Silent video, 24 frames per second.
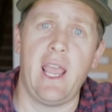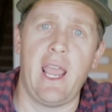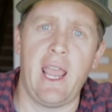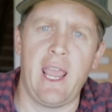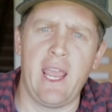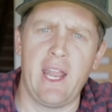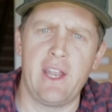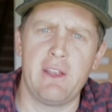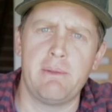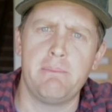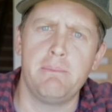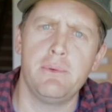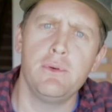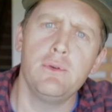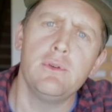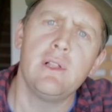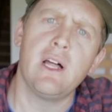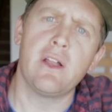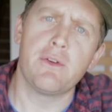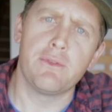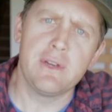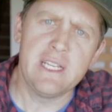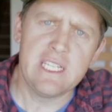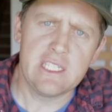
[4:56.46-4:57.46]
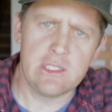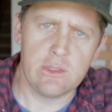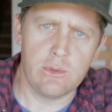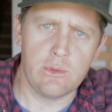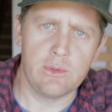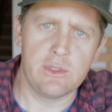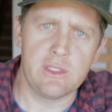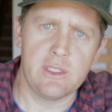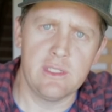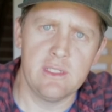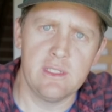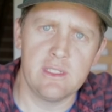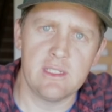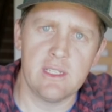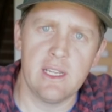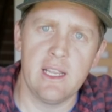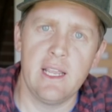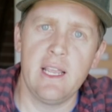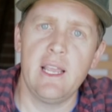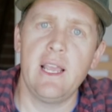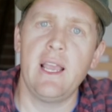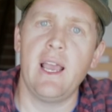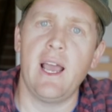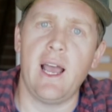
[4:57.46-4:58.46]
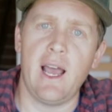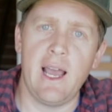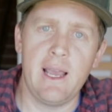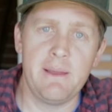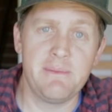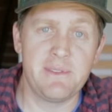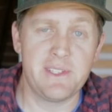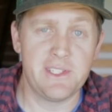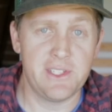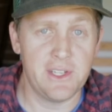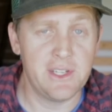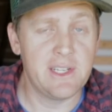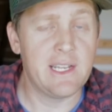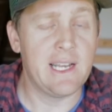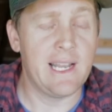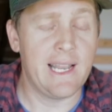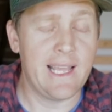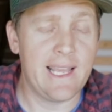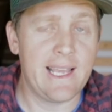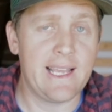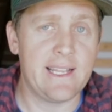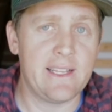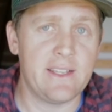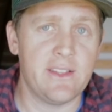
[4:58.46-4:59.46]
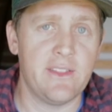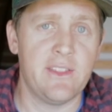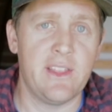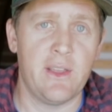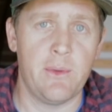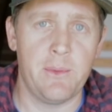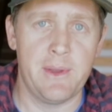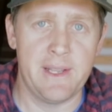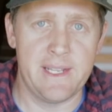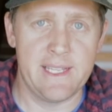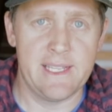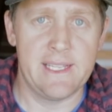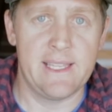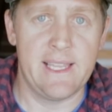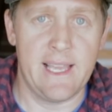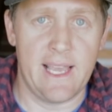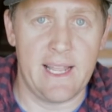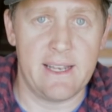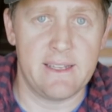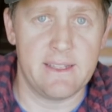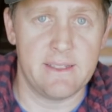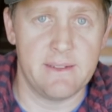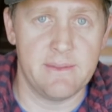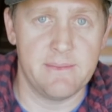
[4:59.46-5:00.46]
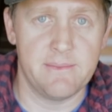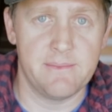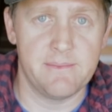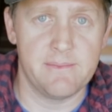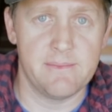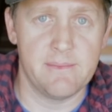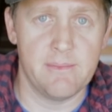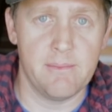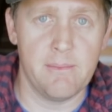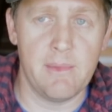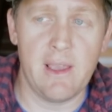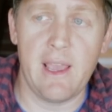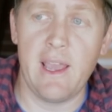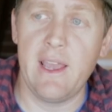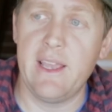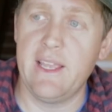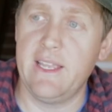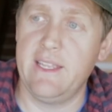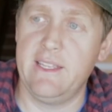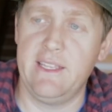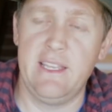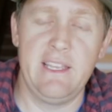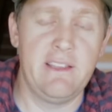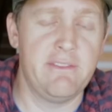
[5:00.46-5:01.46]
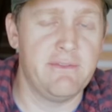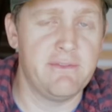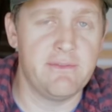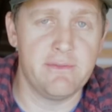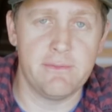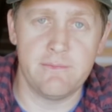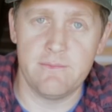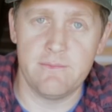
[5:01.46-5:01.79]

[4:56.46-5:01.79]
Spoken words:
and pool our resources, I'm so glad that we did that. If